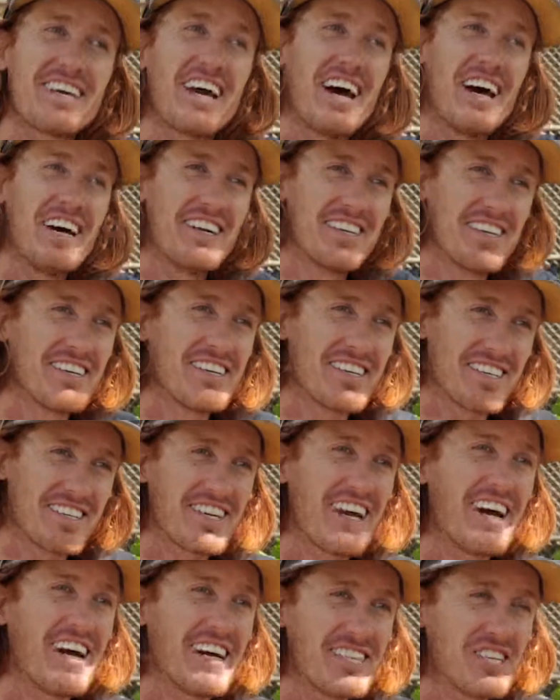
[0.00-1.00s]
Yeah,
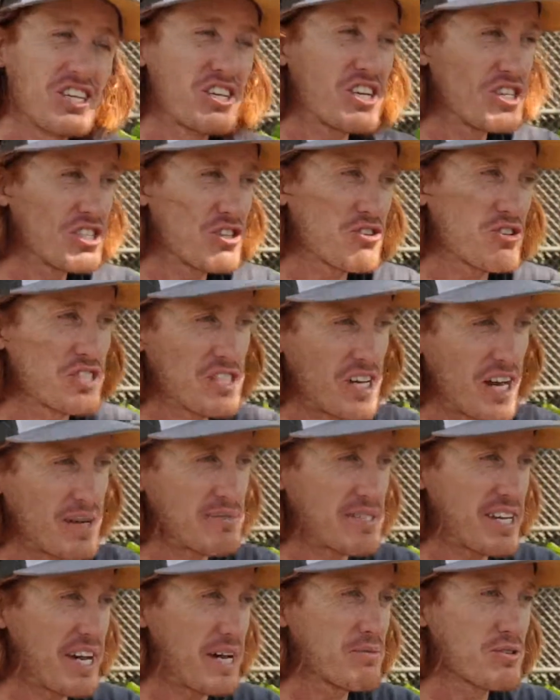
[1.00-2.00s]
you can do the
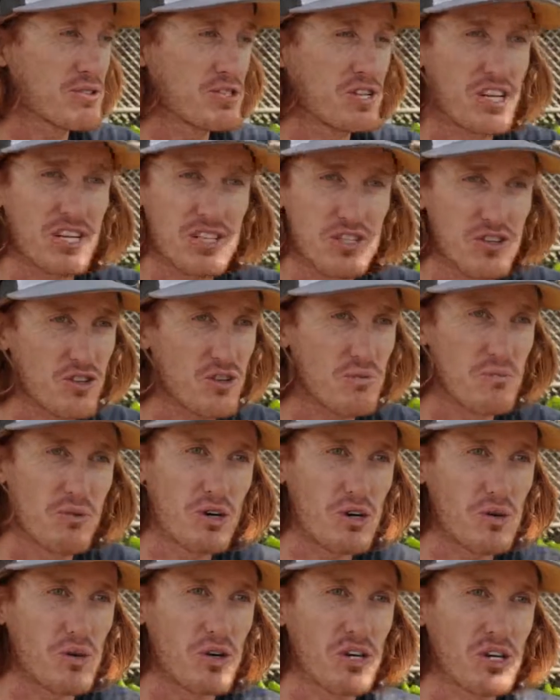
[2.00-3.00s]
times tables, you can do the
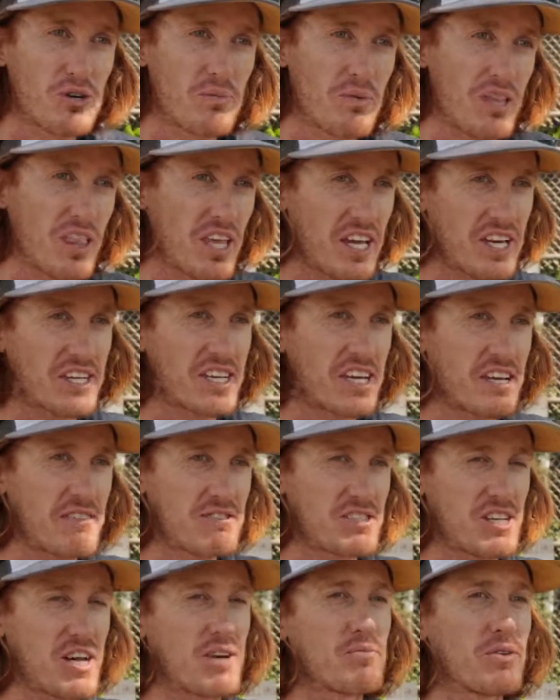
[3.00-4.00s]
bookwork, but then
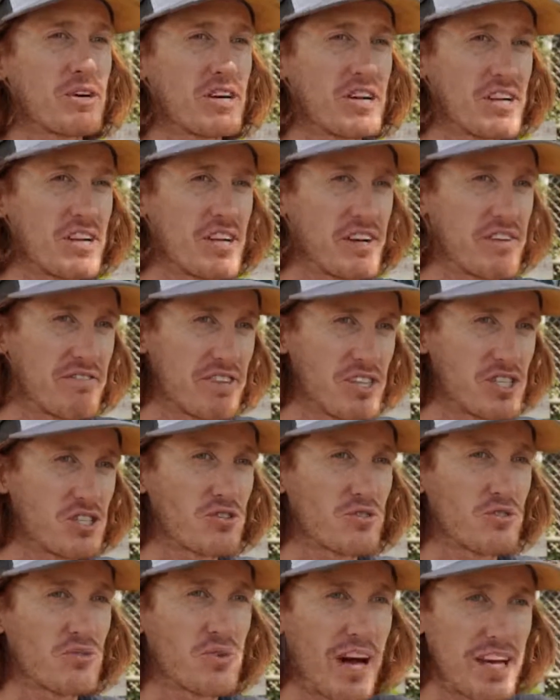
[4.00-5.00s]
give someone a
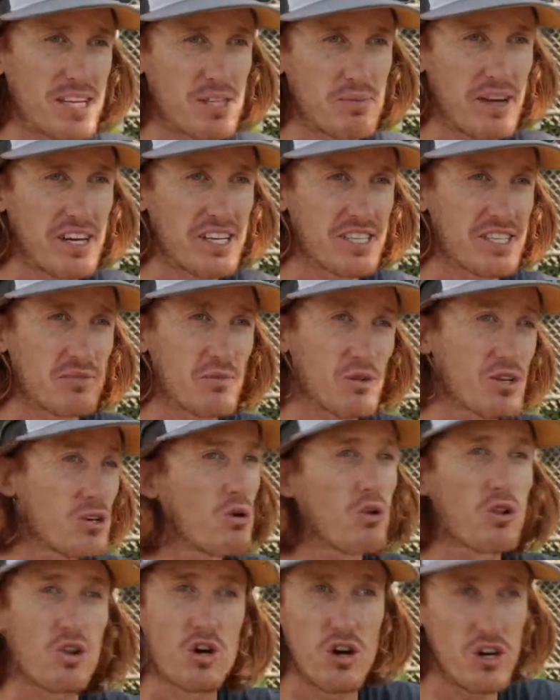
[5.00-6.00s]
visual aspect, and we
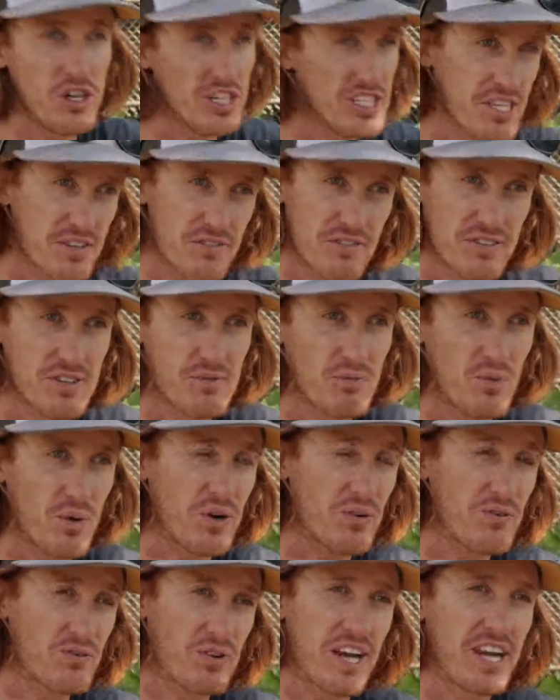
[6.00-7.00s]
all learn at different
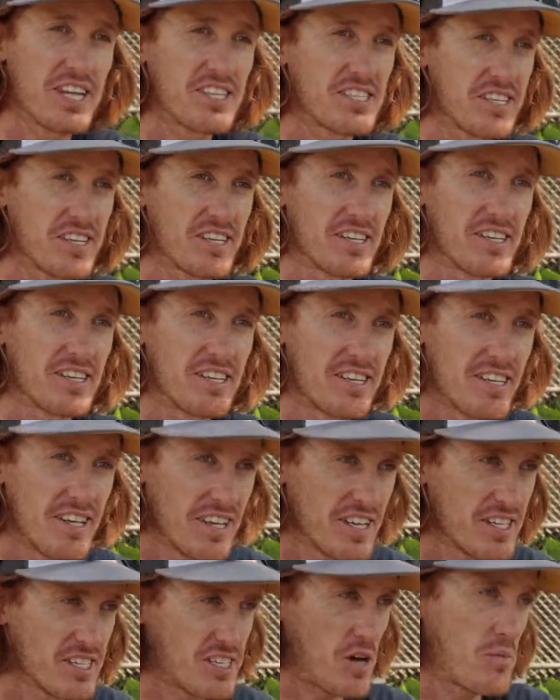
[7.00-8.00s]
rates, and
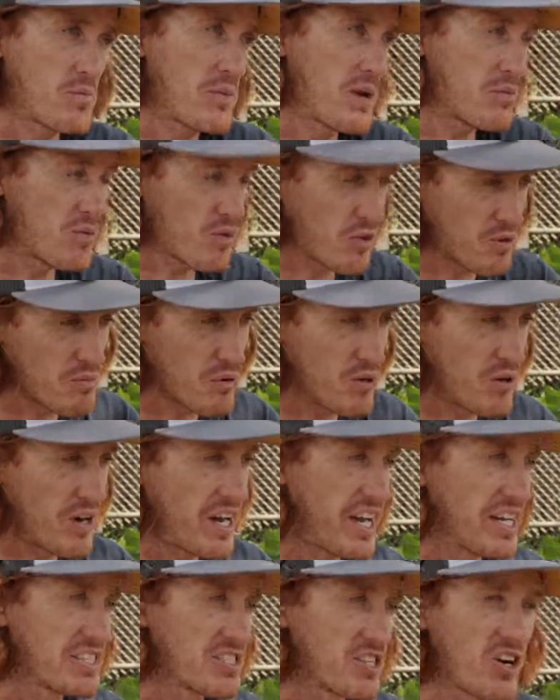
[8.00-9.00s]
some people are
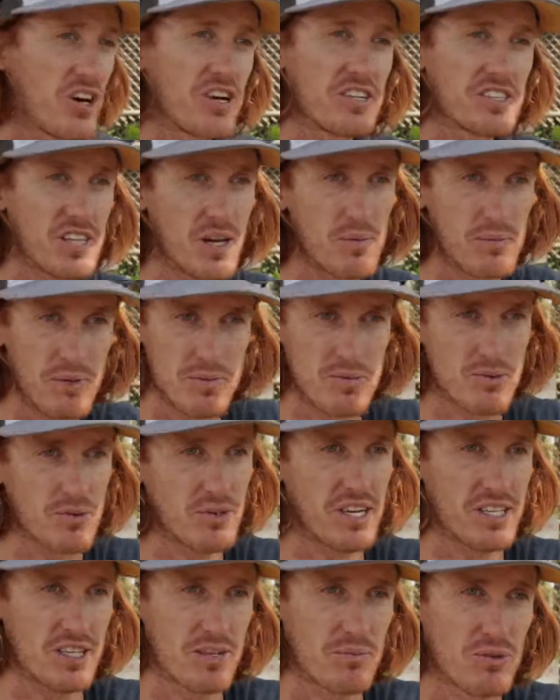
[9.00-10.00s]
more hands-on, some
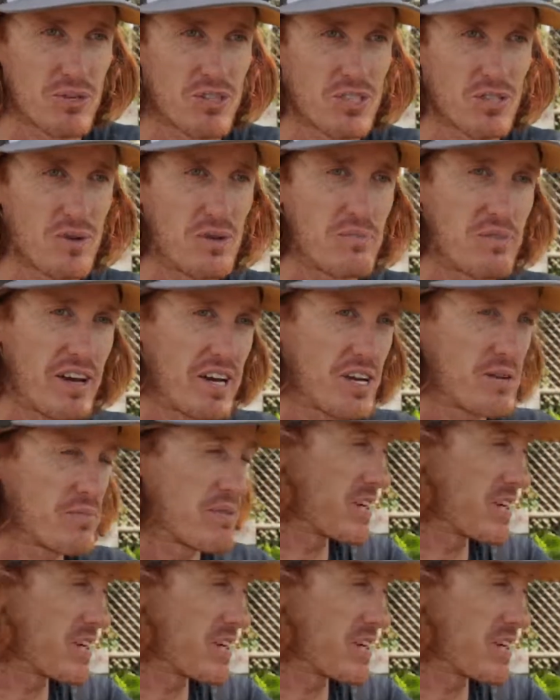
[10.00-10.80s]
people like the books a bit better,